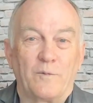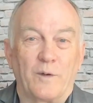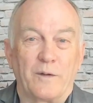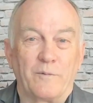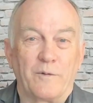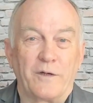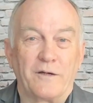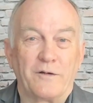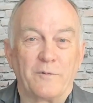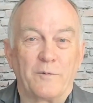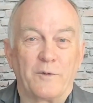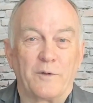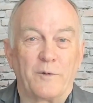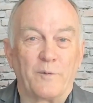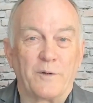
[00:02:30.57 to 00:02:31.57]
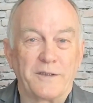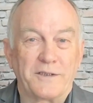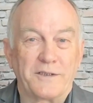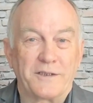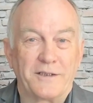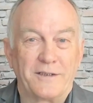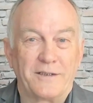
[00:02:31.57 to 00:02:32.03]
When we know what we
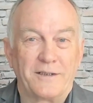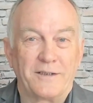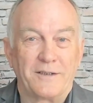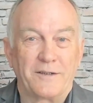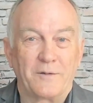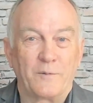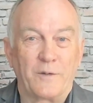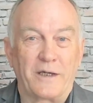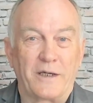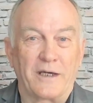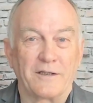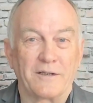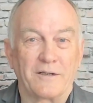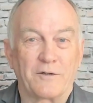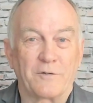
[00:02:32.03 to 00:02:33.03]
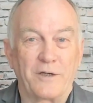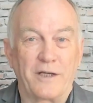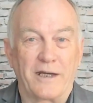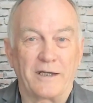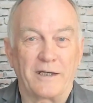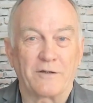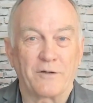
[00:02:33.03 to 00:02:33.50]
want, we can
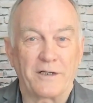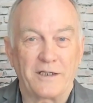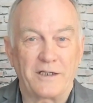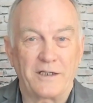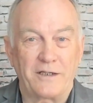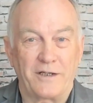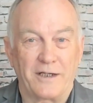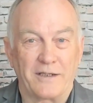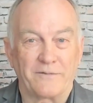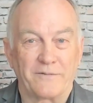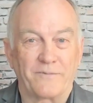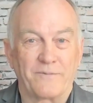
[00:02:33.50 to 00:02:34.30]
create criteria.